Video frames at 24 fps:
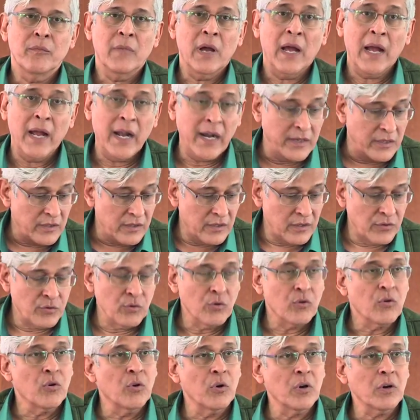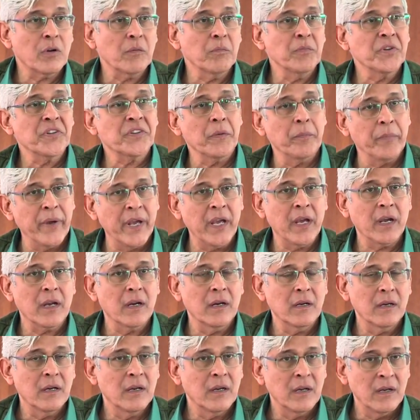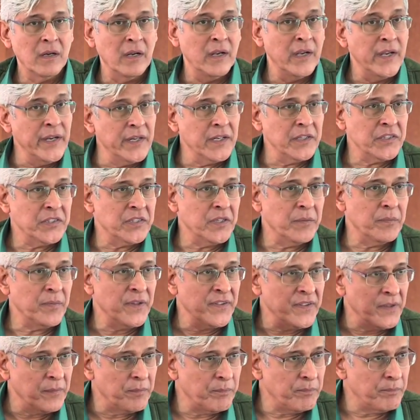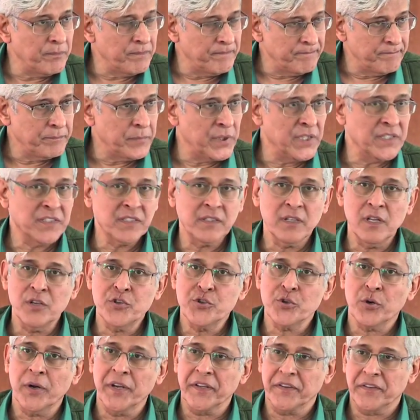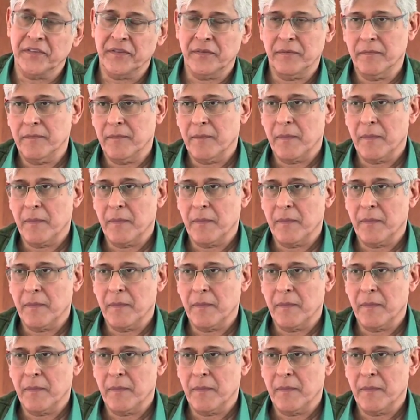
And to quote Mr. Beg, leadership is a personal choice.